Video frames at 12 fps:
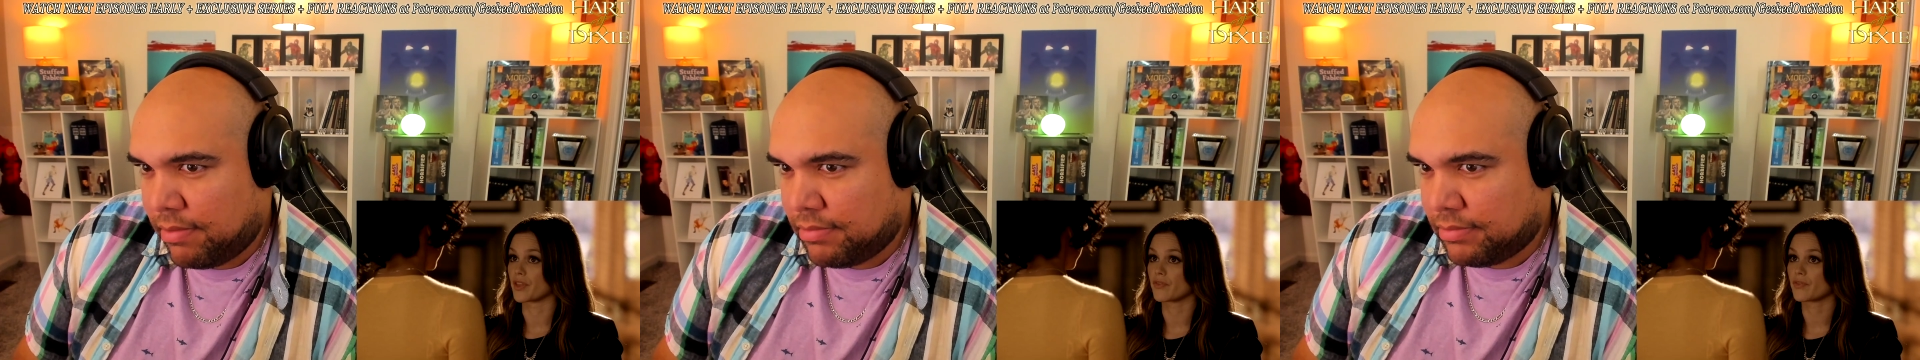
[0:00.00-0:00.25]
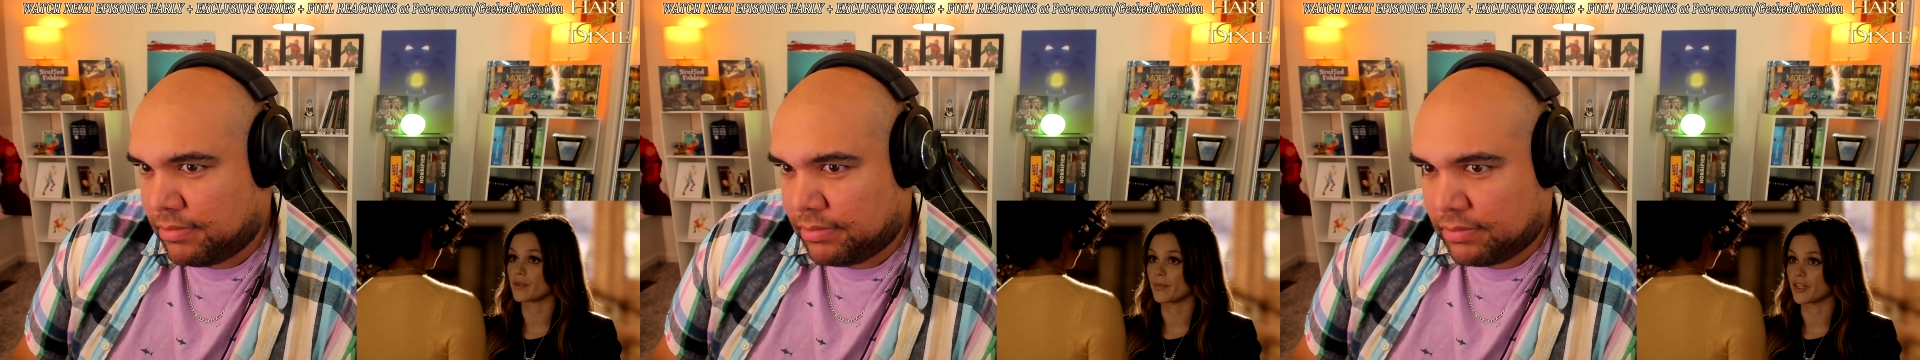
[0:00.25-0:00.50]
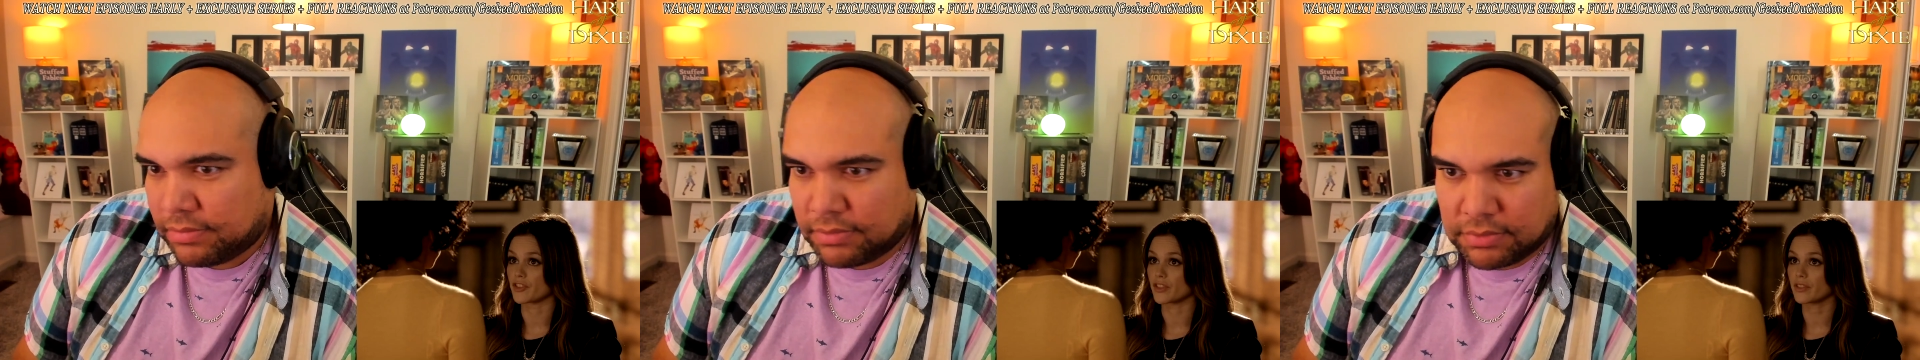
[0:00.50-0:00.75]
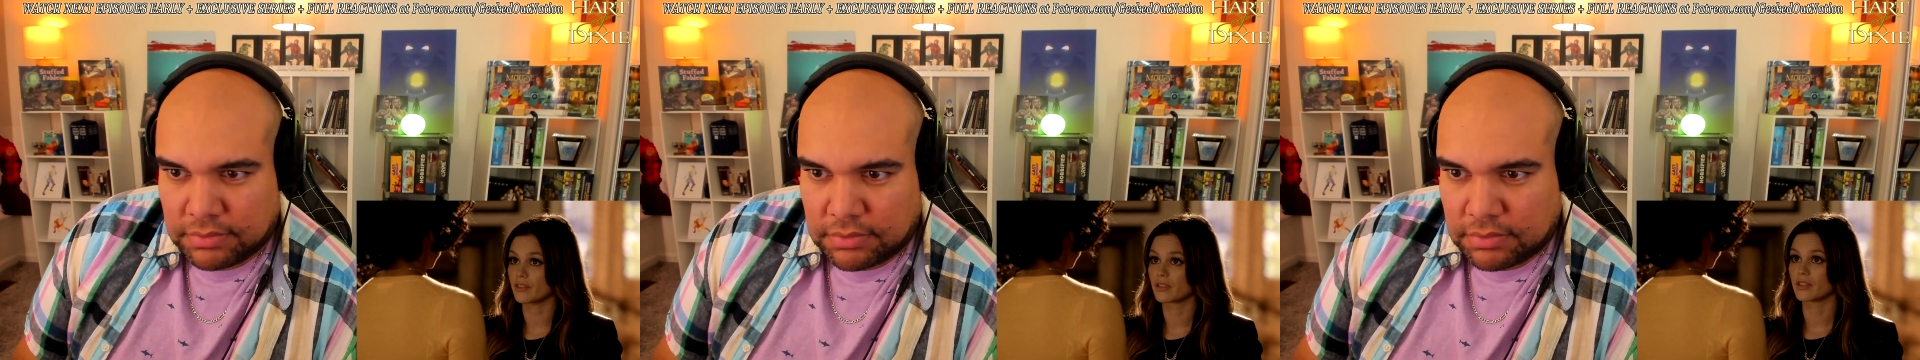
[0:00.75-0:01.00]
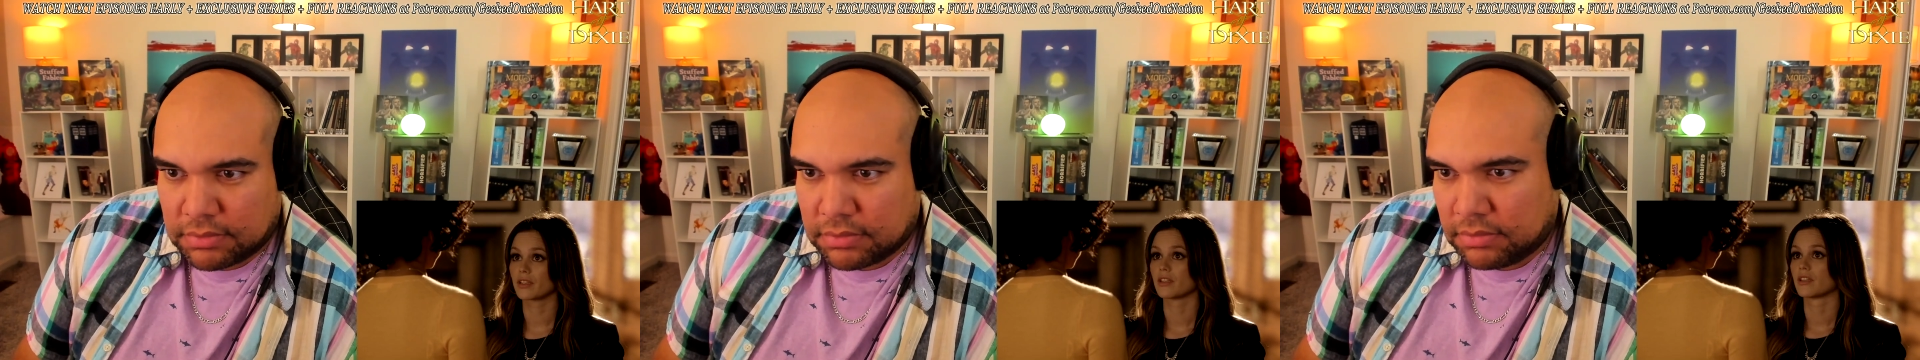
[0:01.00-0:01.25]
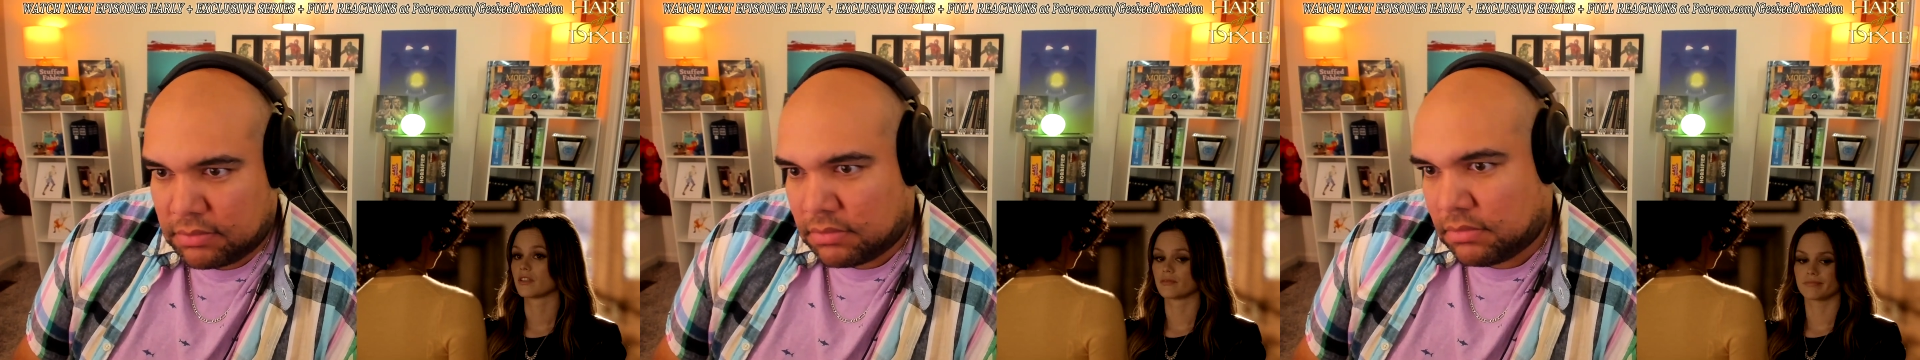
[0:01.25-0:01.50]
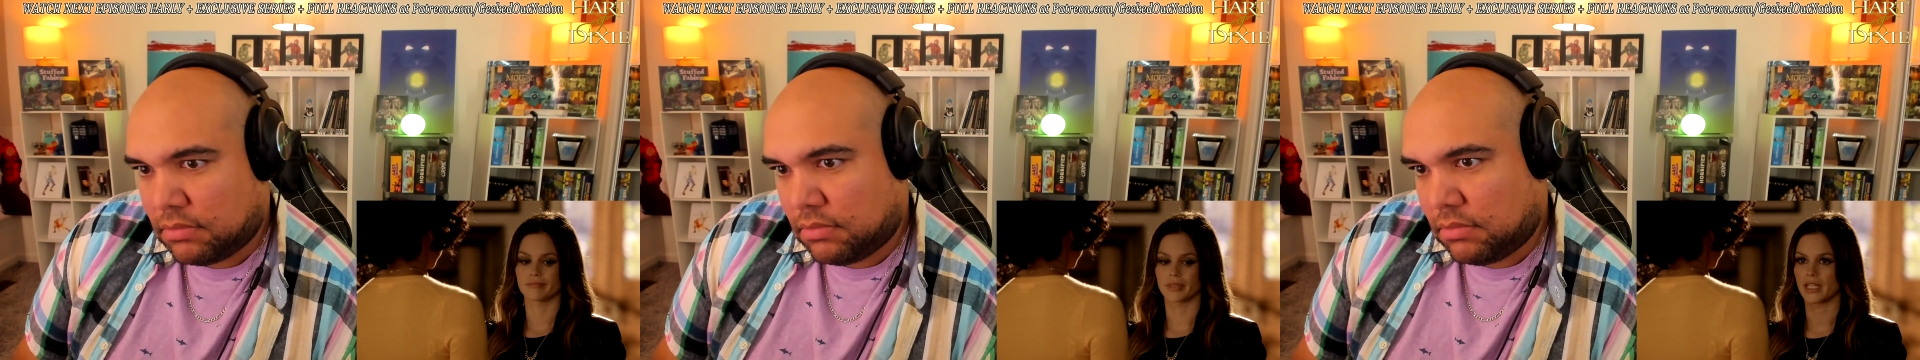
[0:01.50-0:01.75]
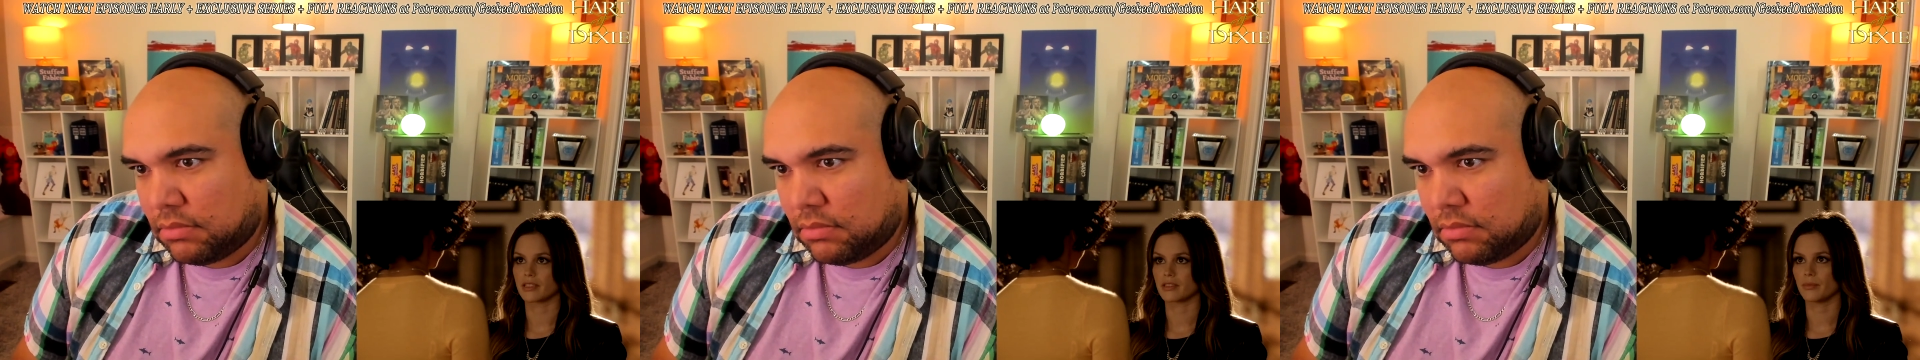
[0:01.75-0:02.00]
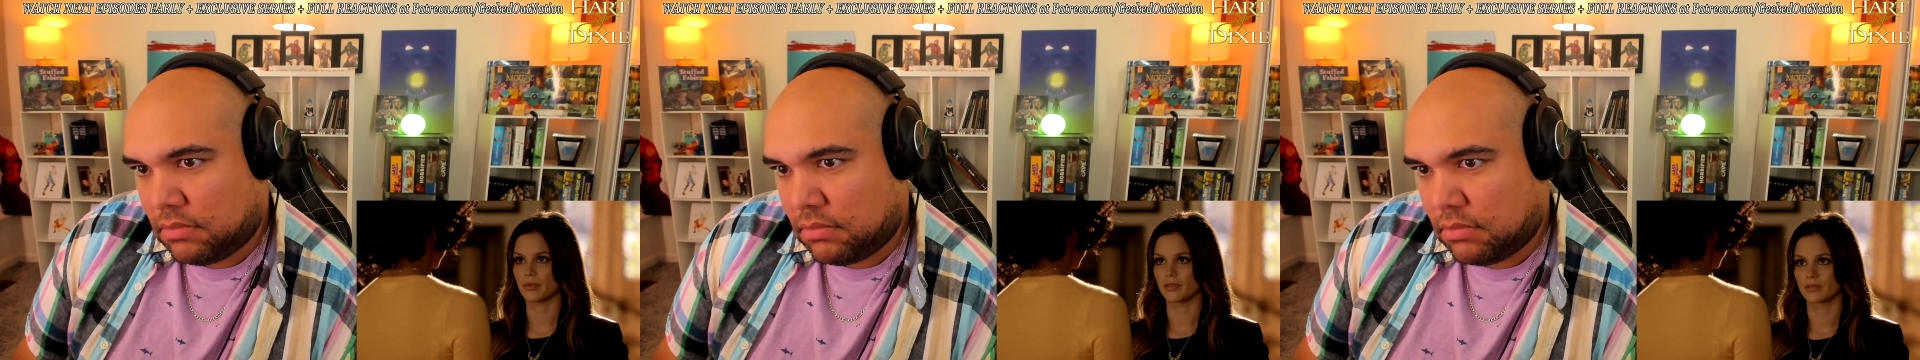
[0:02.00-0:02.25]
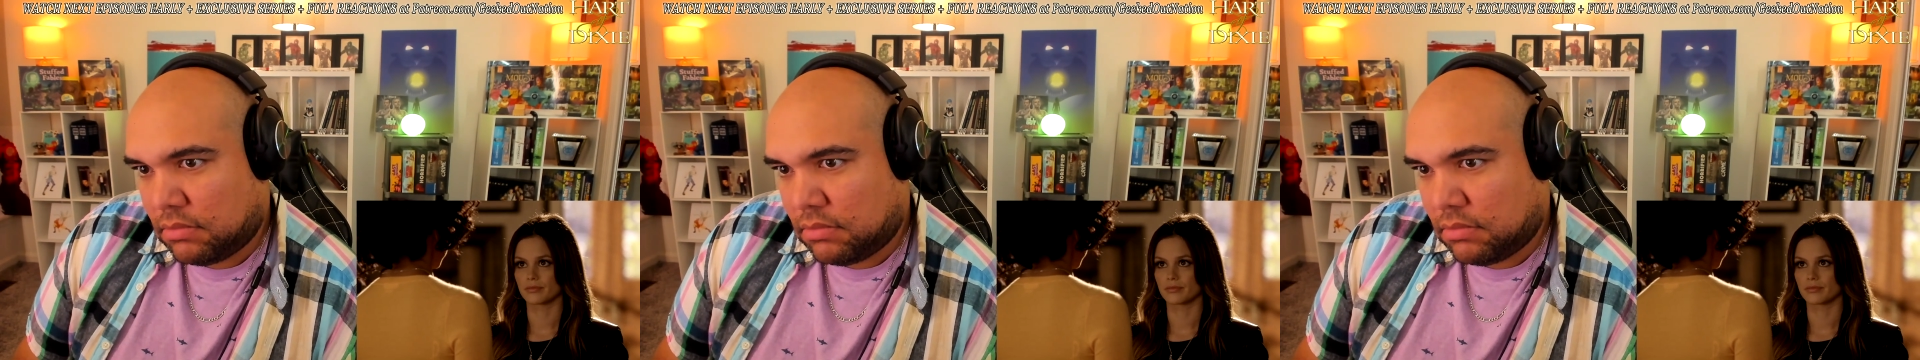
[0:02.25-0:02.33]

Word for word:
Speaker 1: the information, plain and simple.